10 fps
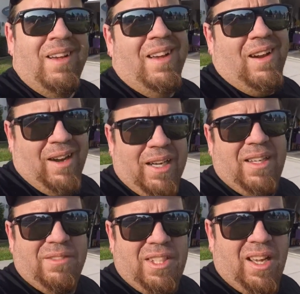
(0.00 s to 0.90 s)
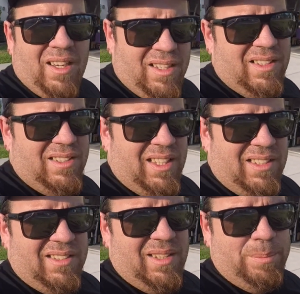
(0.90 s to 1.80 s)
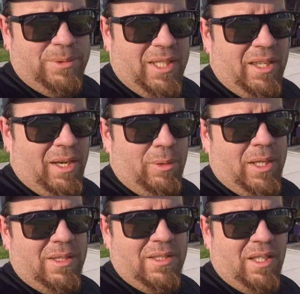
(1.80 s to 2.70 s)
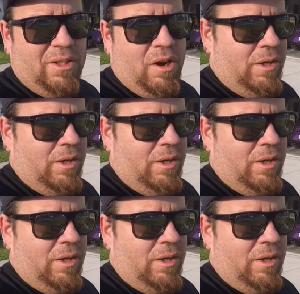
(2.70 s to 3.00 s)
All right, enough talk. Let's get this thing together. I want to get this on the car.